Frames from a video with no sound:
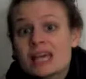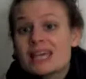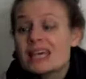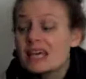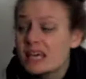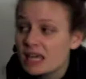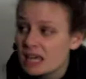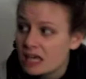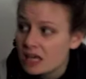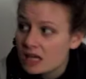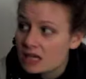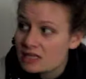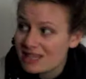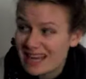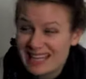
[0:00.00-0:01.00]
He
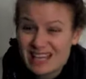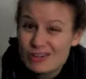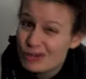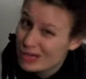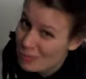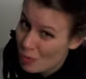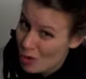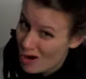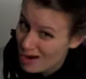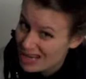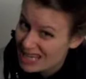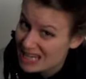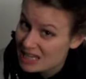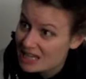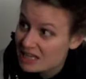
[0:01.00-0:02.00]
is not here anymore.
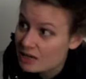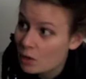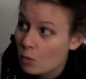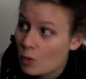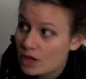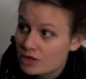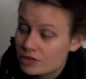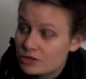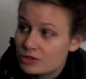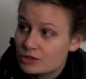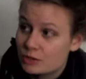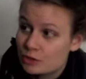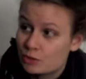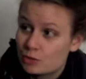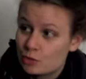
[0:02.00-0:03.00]
He went
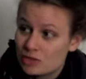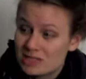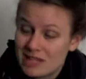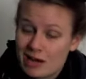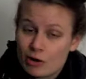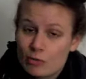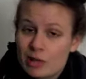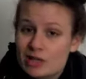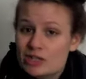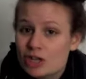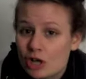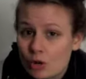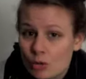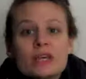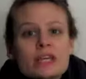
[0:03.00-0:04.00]
to
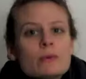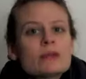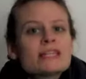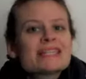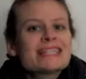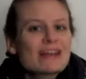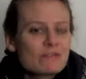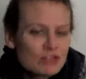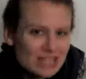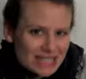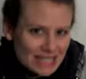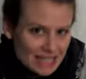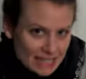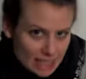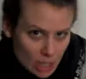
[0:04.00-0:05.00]
Sacramento. He went to San
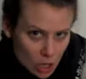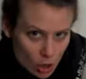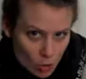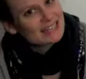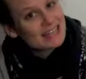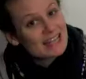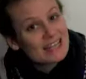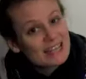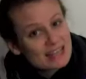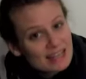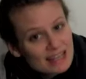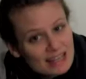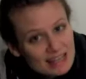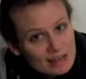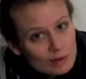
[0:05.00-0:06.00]
Francisco.
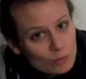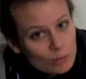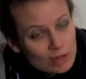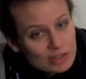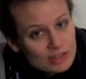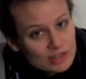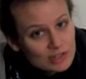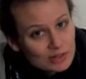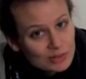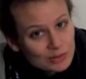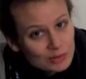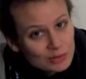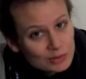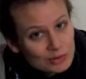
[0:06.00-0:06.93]
He went to